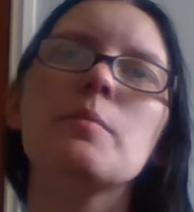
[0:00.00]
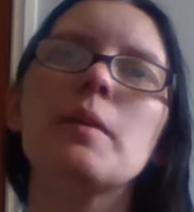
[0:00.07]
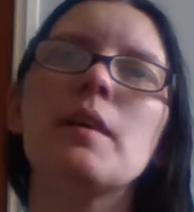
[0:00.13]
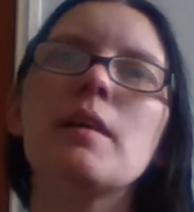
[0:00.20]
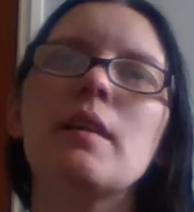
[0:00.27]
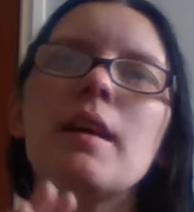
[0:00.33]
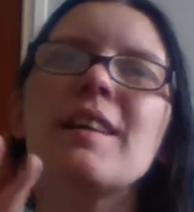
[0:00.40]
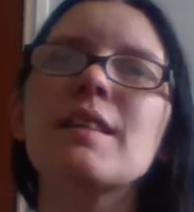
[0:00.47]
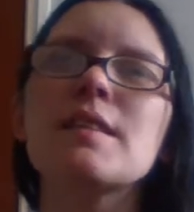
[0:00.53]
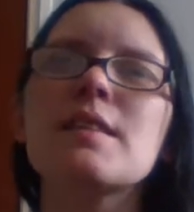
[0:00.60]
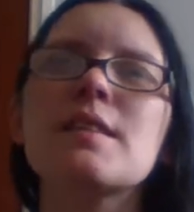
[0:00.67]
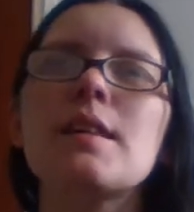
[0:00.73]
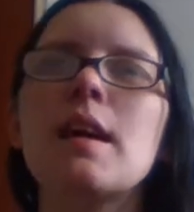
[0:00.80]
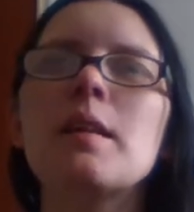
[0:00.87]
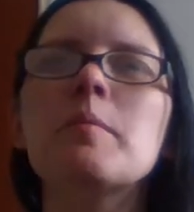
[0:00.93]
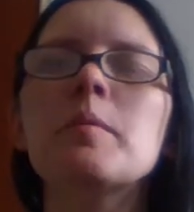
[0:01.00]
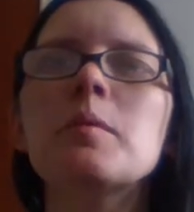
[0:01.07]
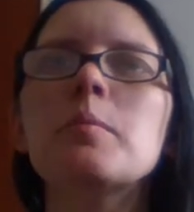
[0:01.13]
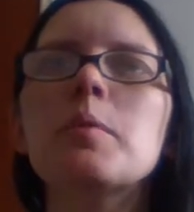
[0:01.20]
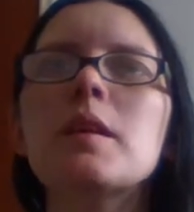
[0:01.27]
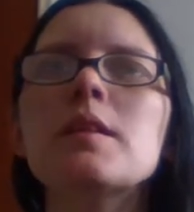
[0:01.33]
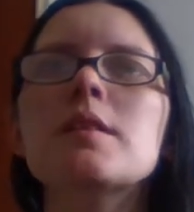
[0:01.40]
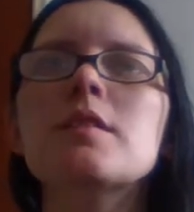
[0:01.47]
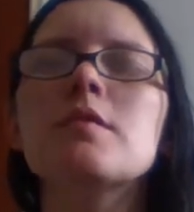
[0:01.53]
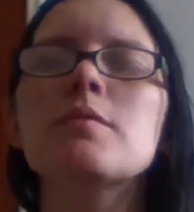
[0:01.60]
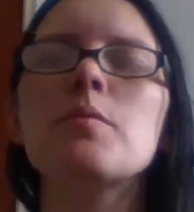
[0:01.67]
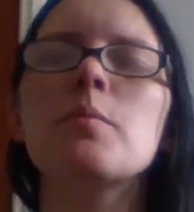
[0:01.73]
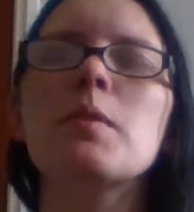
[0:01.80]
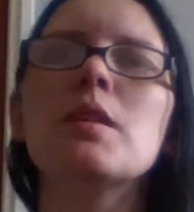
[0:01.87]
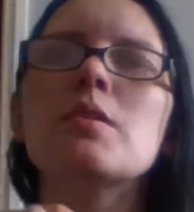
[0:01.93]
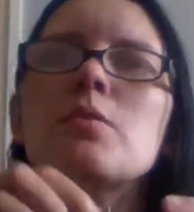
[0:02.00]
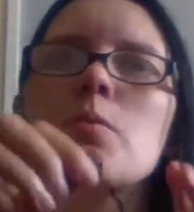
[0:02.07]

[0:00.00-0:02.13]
to be like a statement piece for me